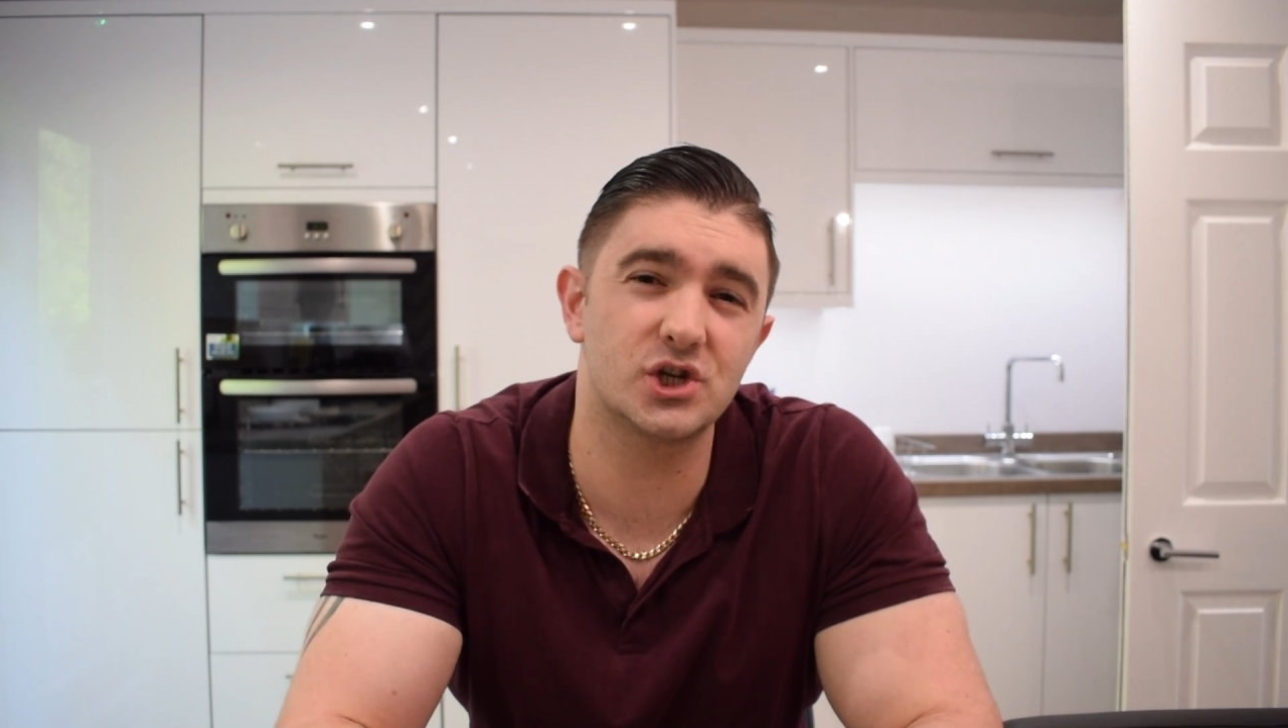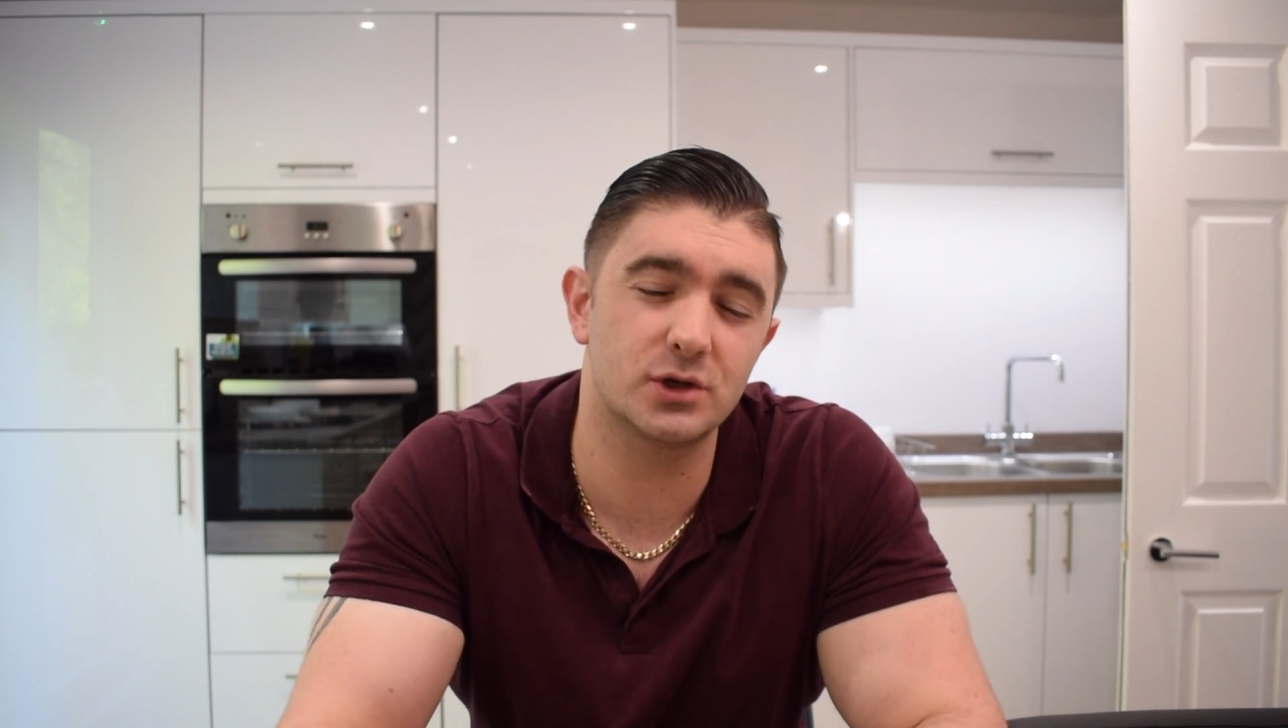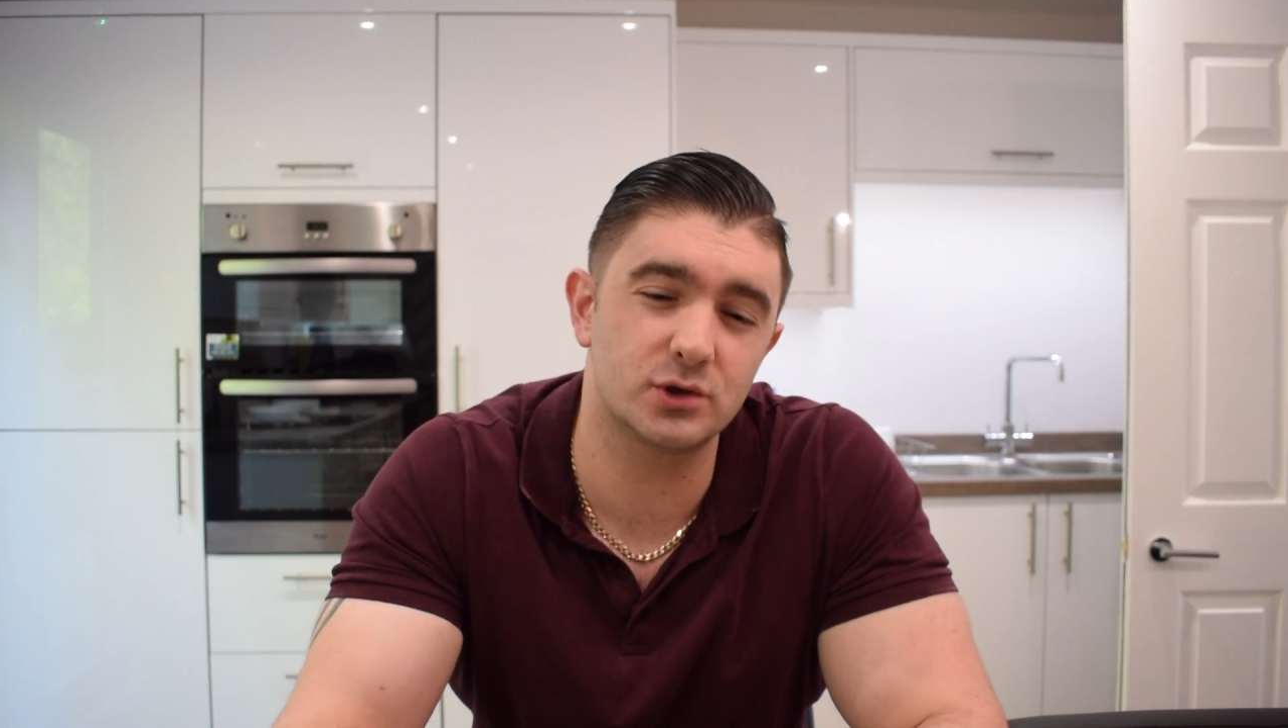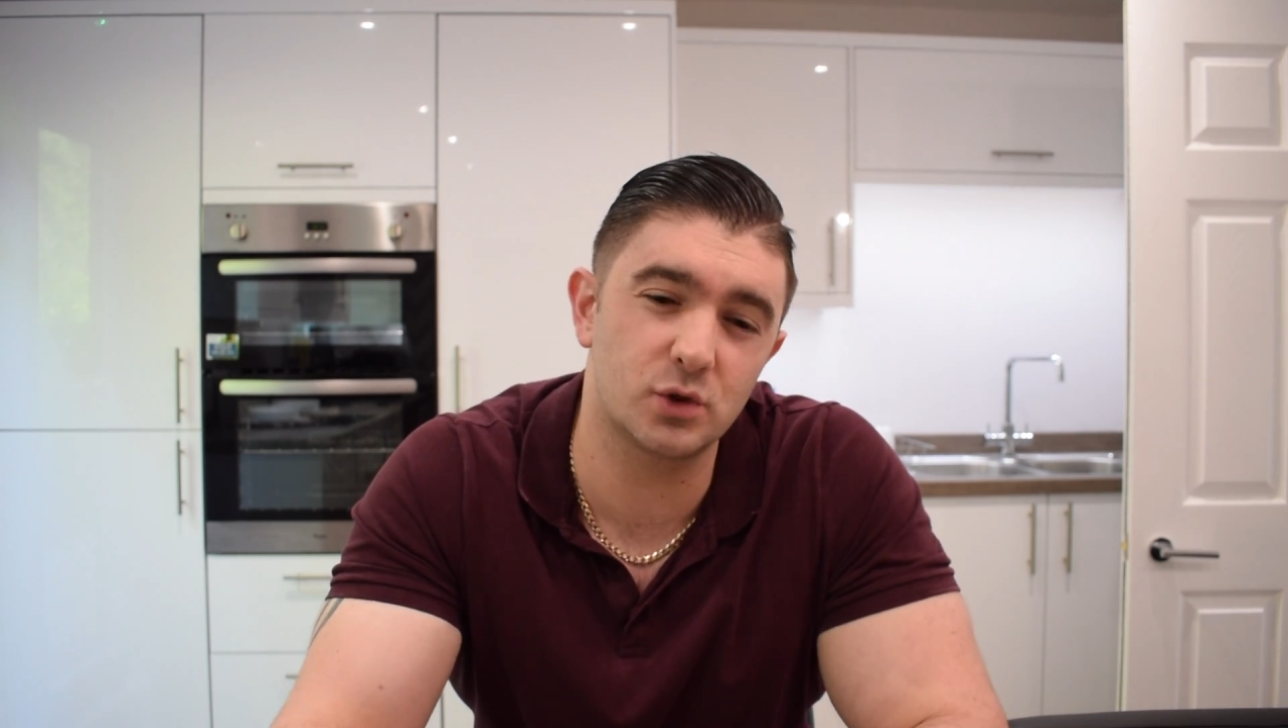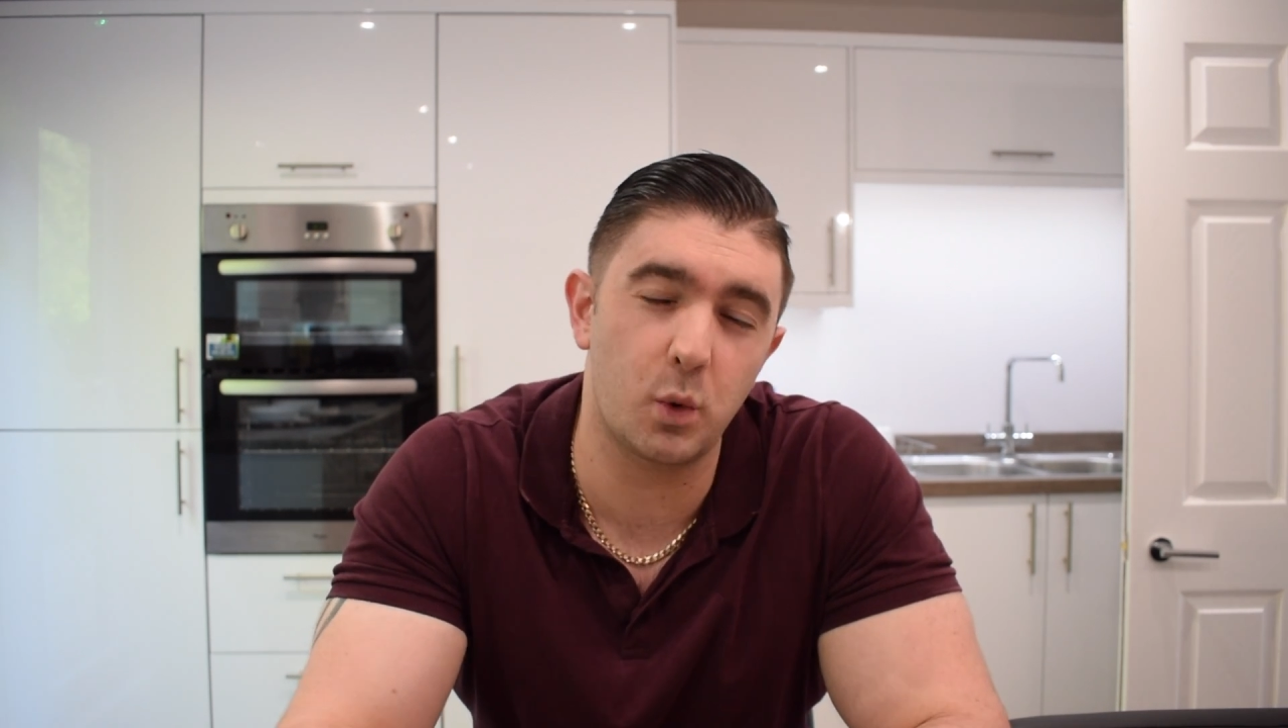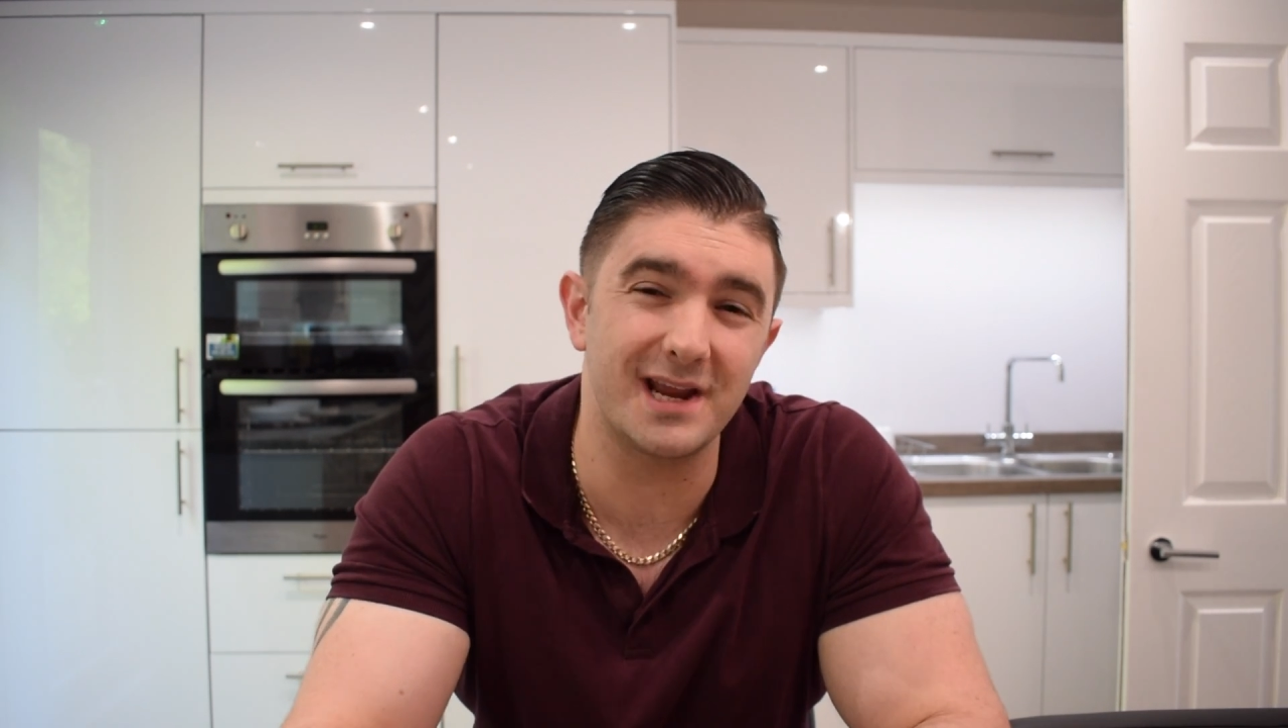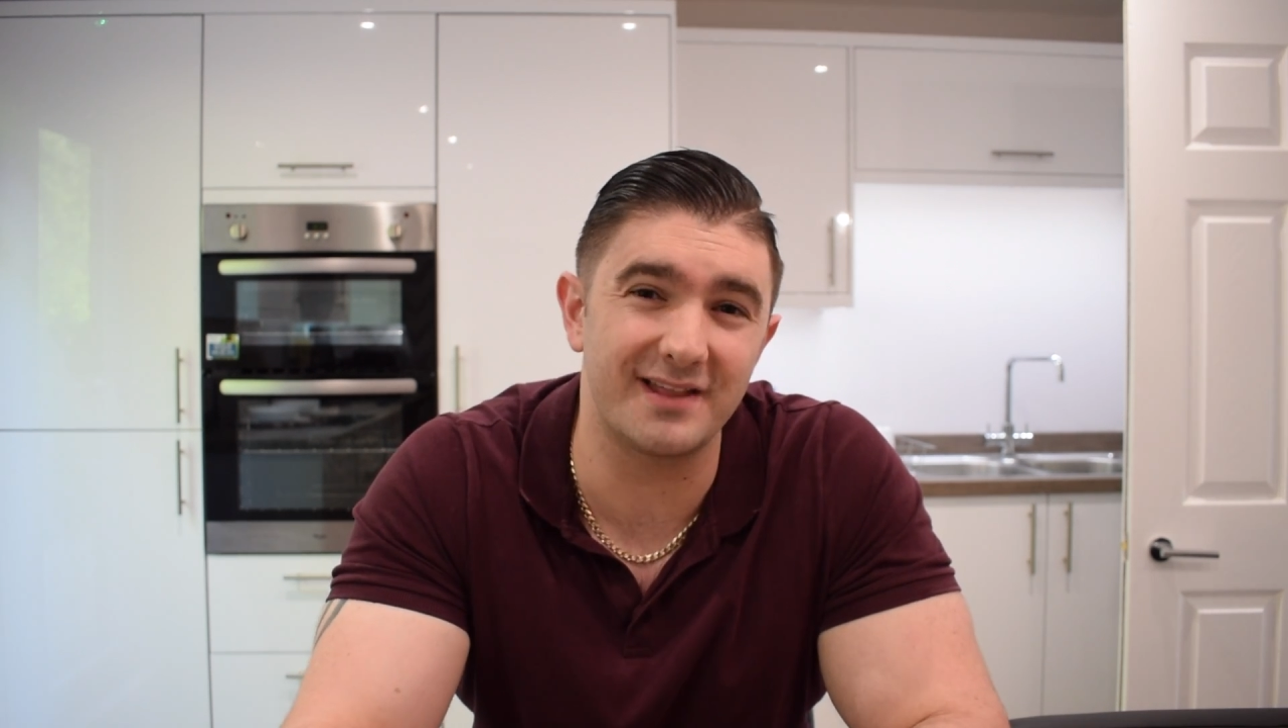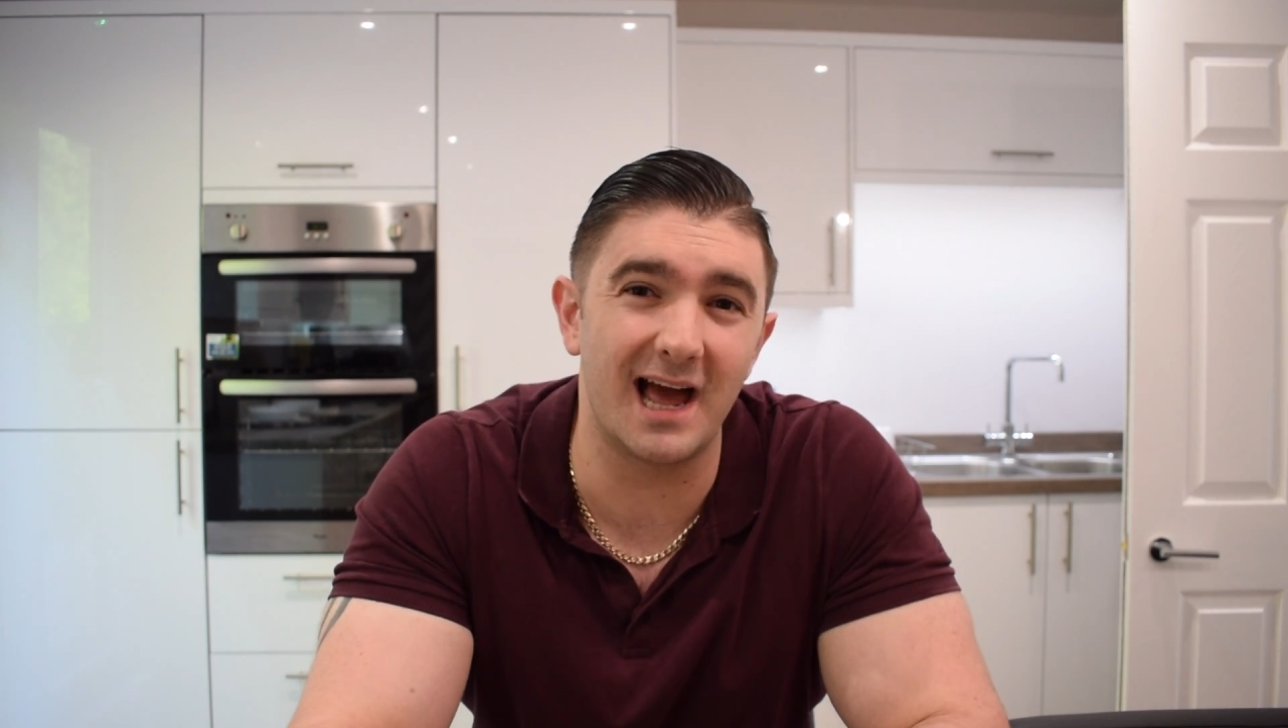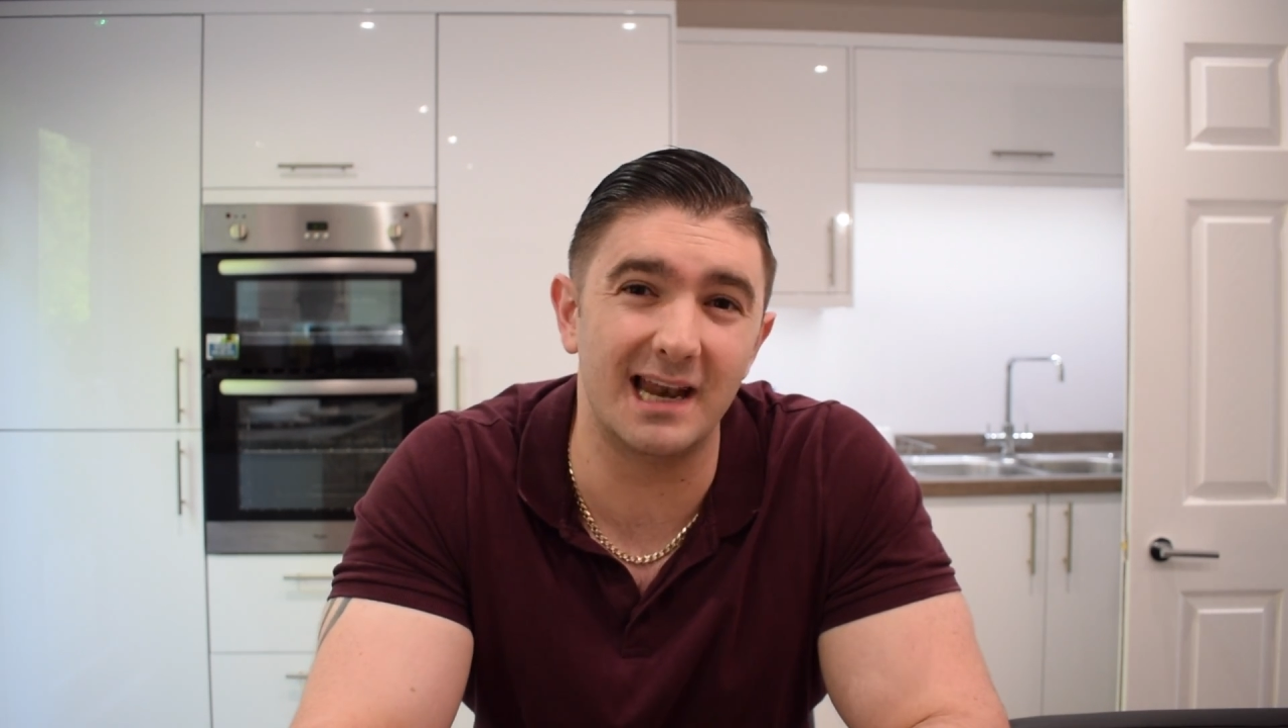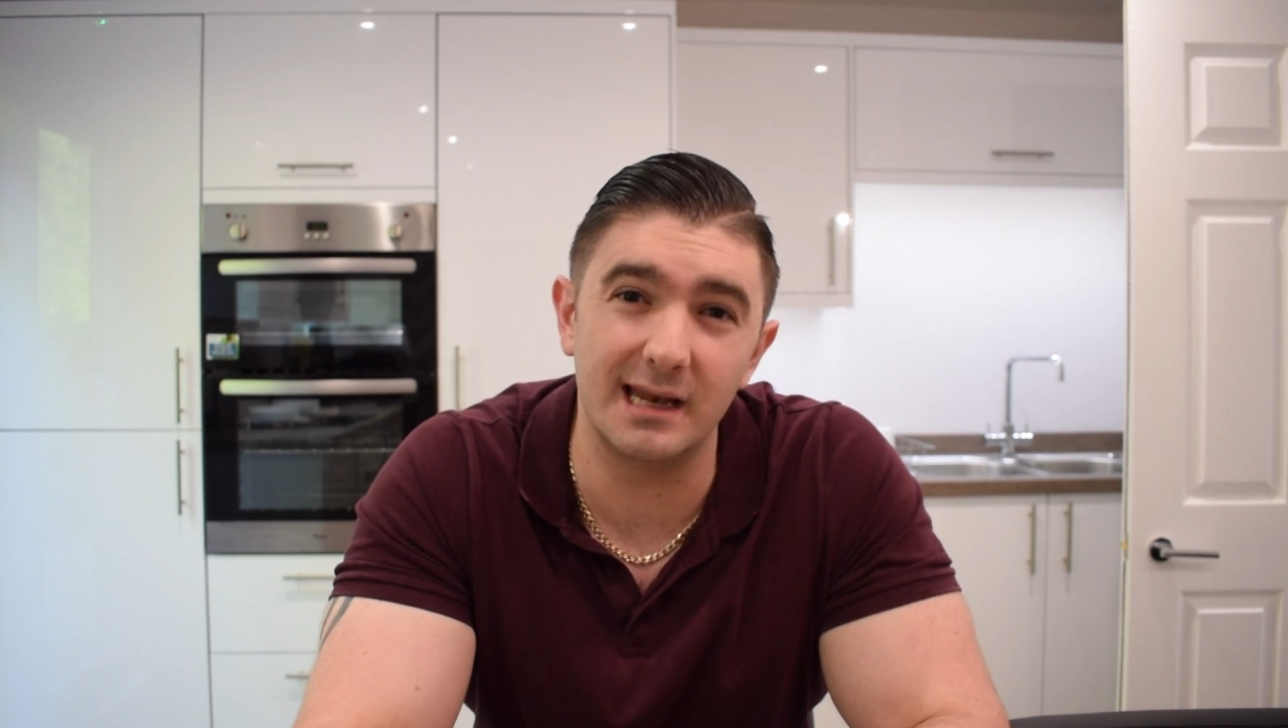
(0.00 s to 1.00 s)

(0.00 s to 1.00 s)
to tweak that a